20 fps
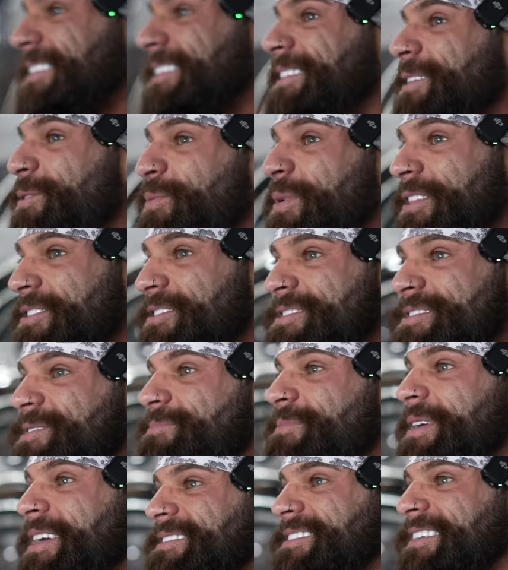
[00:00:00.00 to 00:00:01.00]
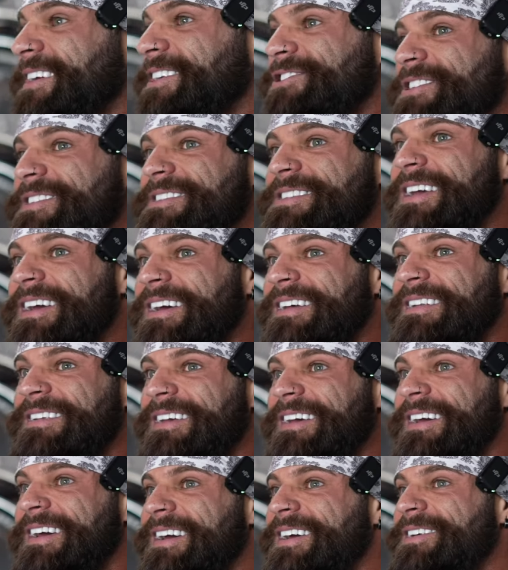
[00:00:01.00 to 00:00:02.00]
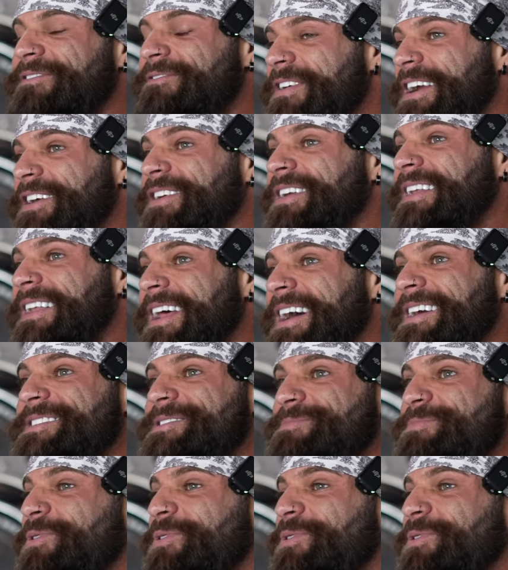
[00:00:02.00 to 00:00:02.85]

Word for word: The weather is amazing. I just had a very nice